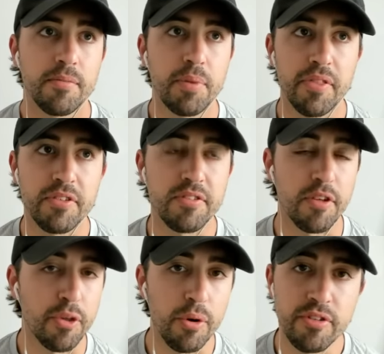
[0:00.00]
But this is a
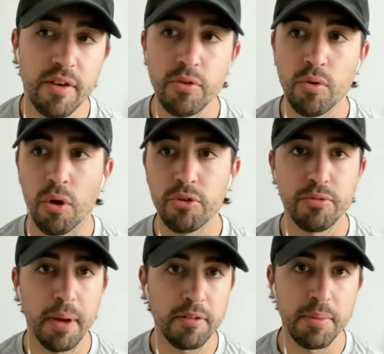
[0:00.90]
37-year-old who's
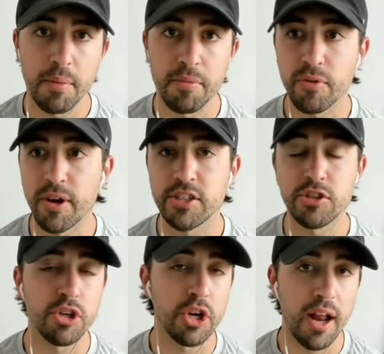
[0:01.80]
about to become a free agent
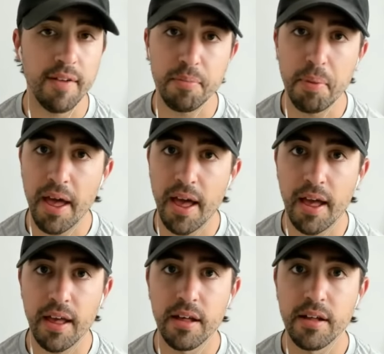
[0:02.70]
who you're going to have to
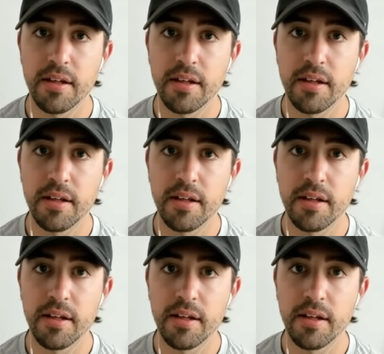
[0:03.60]
pay.